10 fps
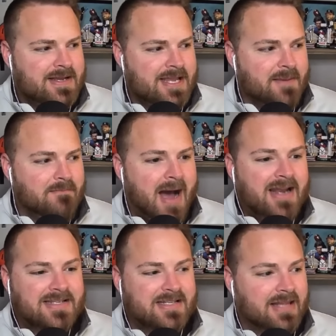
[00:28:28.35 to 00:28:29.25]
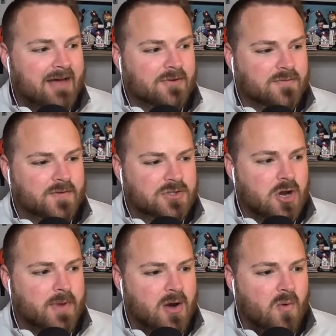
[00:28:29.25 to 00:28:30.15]
You had minus 11 for
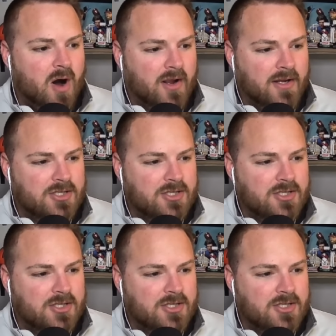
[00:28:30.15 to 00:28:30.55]
Toby Awaka.